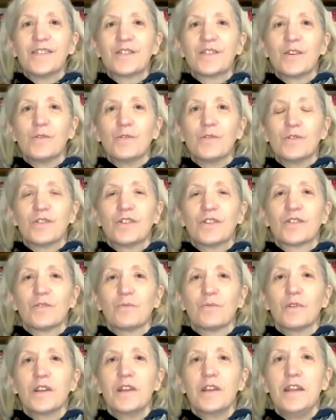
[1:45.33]
So it was just a
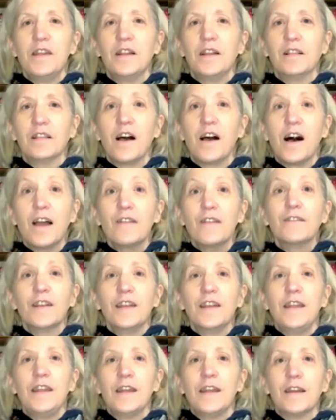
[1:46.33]
really
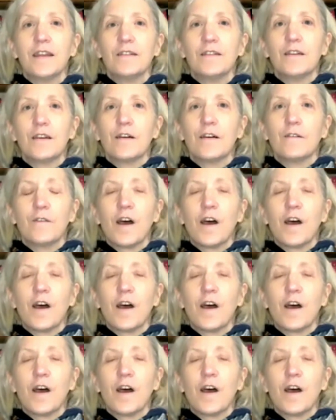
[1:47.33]
lively and